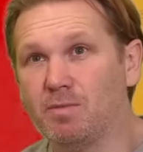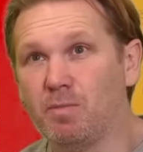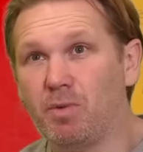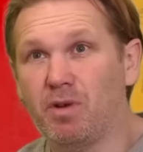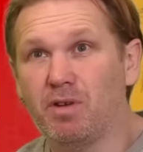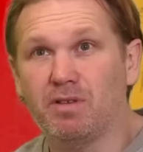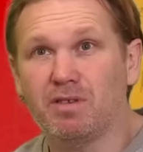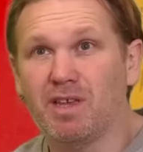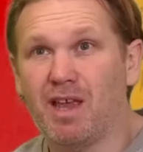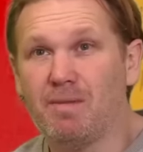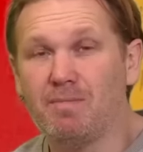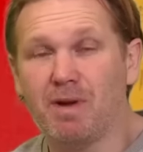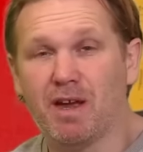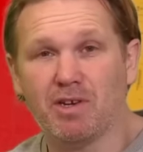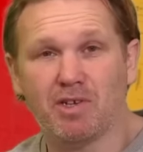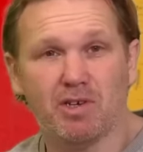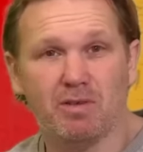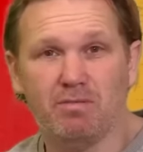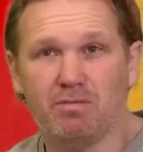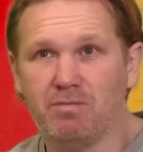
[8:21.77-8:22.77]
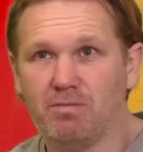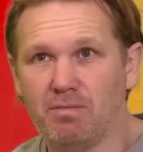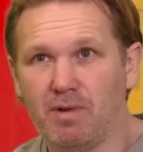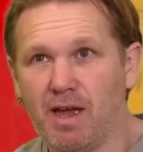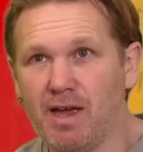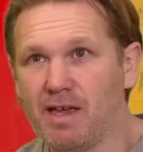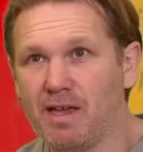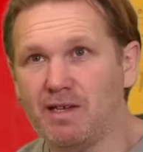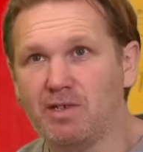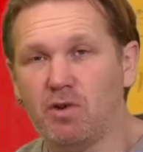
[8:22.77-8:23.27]
But Taine Basham,
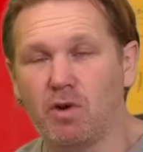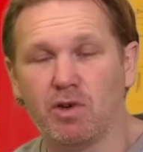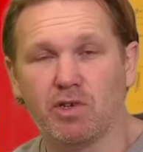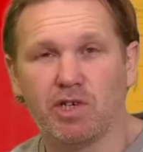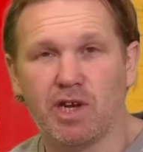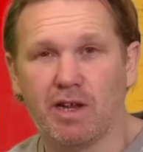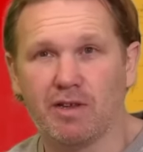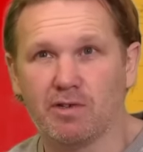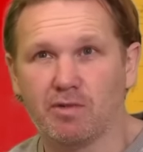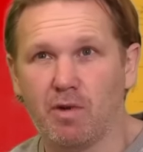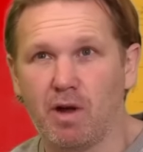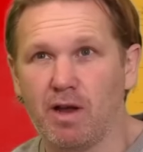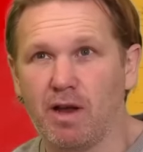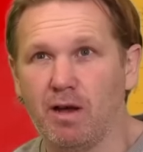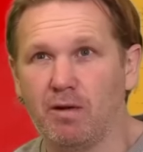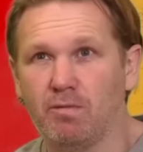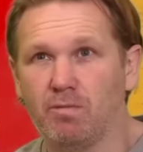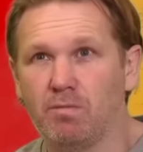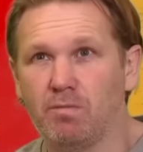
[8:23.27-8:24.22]
hey, he's got a chance right now.